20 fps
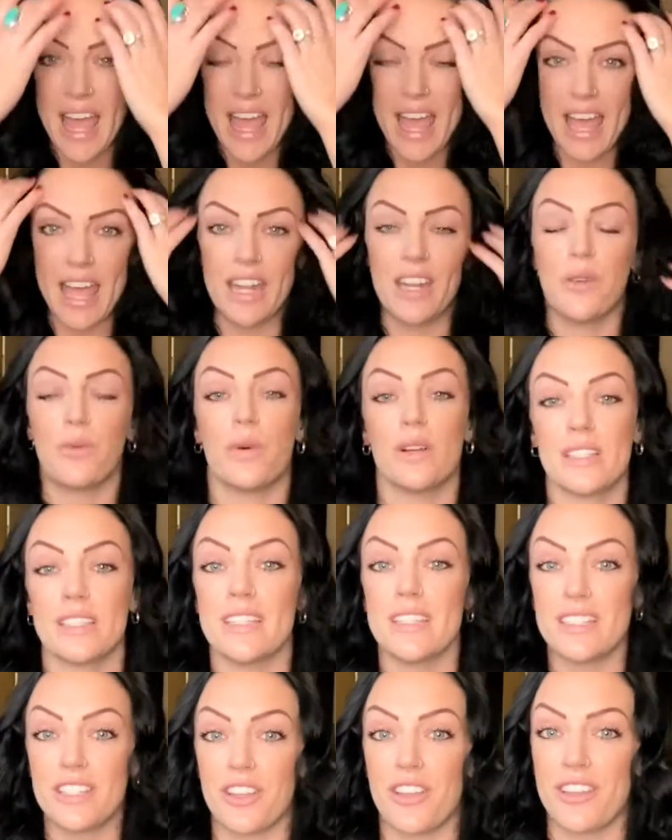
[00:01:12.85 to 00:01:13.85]
And it wasn't
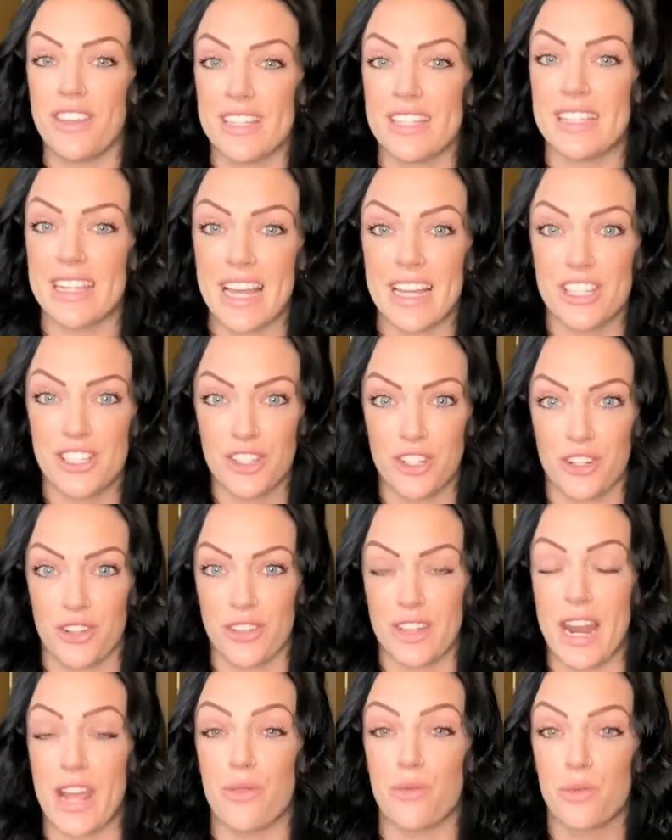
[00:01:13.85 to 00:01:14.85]
until this last year
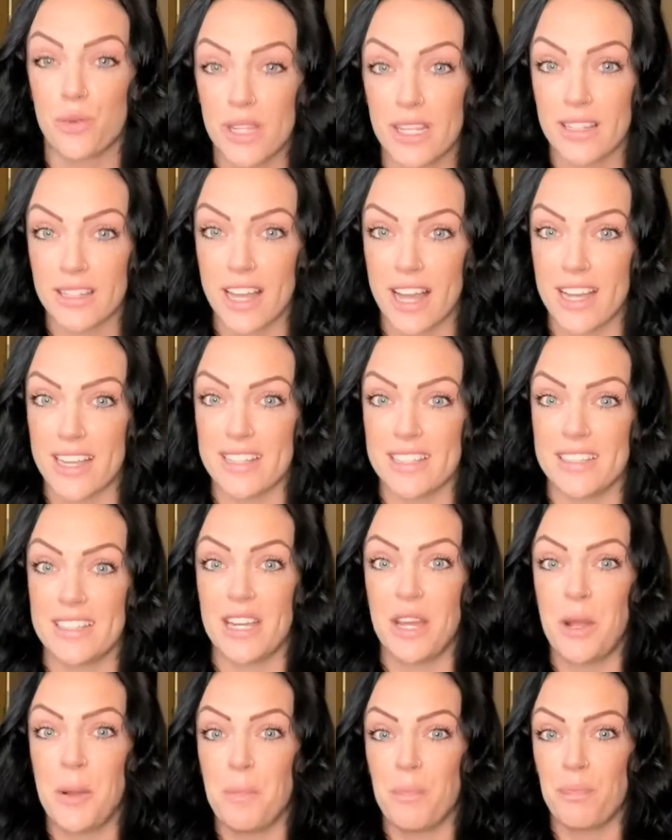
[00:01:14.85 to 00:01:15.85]
that I realized
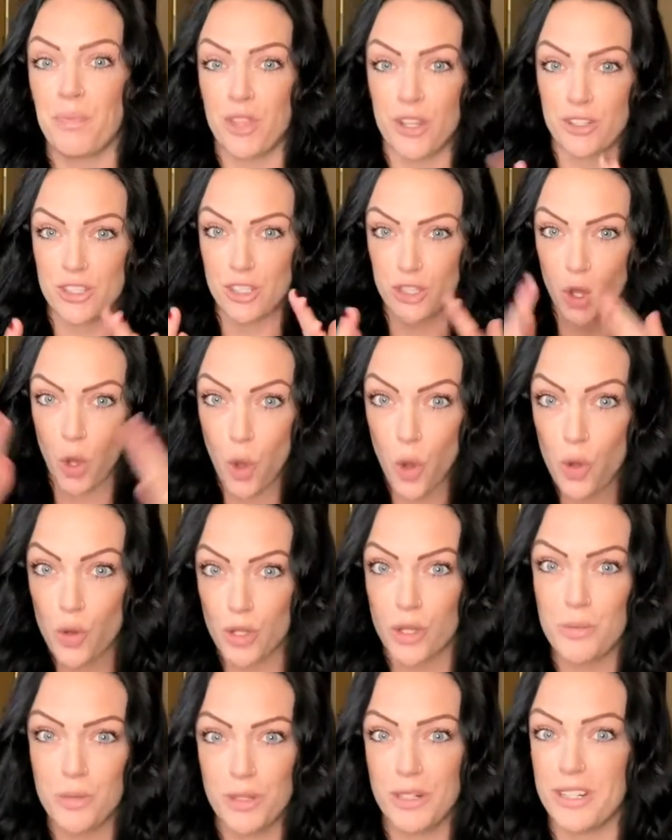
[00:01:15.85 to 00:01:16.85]
there's this whole
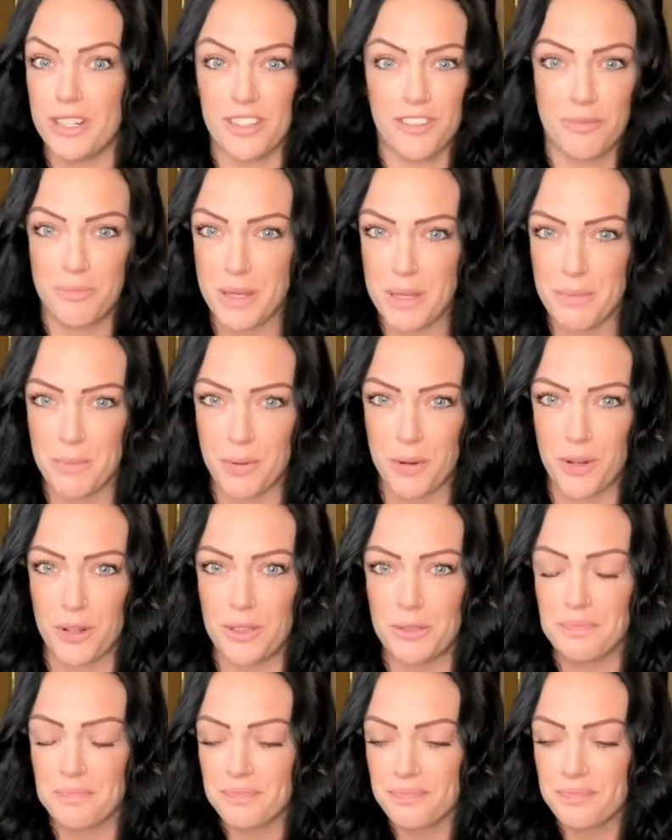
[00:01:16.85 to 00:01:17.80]
community of people